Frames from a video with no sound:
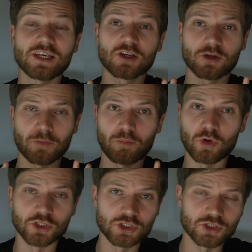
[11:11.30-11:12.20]
a
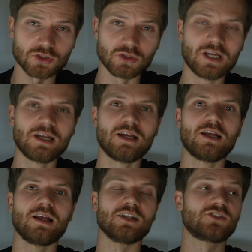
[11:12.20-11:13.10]
commercial
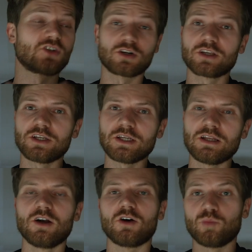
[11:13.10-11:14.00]

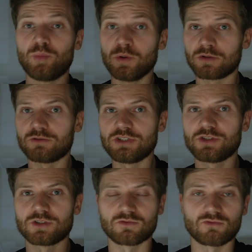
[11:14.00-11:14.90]
targeted on poor
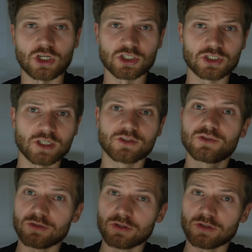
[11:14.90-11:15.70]
regions of Russia to